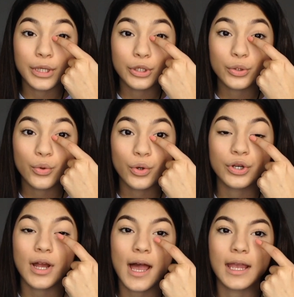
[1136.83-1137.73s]
inner
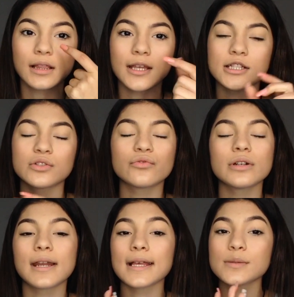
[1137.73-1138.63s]
corner highlight just for
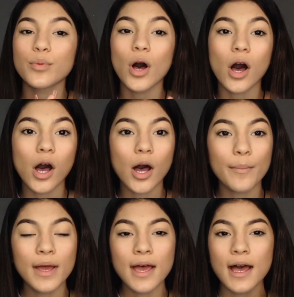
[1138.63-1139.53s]
a nice
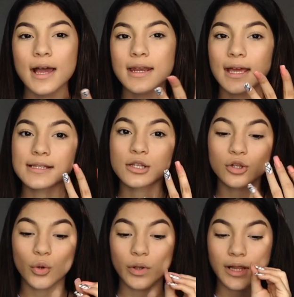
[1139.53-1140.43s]
pop, a nice
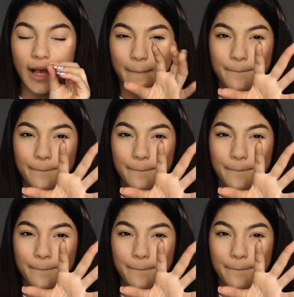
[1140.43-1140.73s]
glowy, like